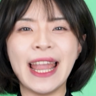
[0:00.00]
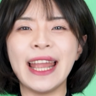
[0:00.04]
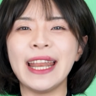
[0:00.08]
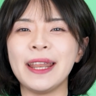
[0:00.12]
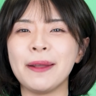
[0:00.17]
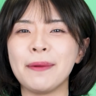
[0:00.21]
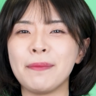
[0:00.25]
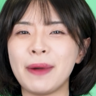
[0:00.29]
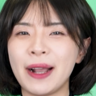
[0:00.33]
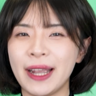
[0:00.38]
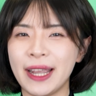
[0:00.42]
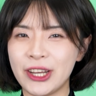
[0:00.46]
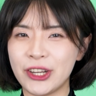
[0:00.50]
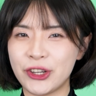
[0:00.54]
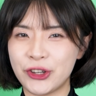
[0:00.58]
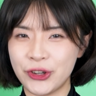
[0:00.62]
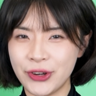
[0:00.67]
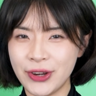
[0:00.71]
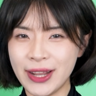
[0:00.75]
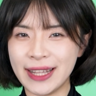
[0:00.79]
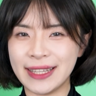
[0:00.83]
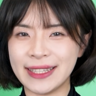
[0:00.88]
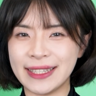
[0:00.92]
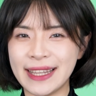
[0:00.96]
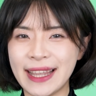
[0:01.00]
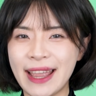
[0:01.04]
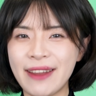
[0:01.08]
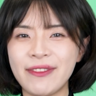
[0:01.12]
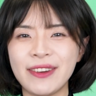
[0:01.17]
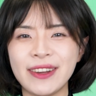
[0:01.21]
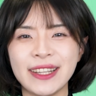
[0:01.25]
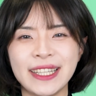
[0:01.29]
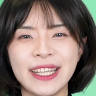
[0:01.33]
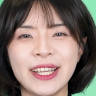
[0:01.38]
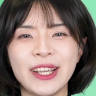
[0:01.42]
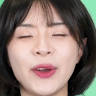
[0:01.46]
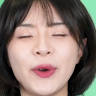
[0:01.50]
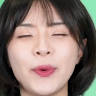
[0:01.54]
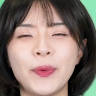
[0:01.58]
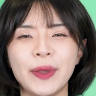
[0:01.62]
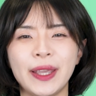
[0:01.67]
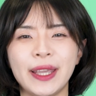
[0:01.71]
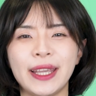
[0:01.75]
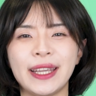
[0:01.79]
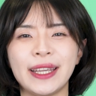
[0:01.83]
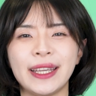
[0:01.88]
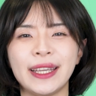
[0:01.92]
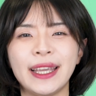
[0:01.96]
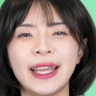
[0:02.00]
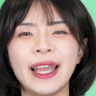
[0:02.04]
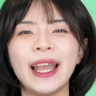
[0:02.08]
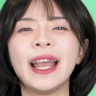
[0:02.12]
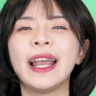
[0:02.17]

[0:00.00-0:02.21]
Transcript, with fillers: and the market trends every single week.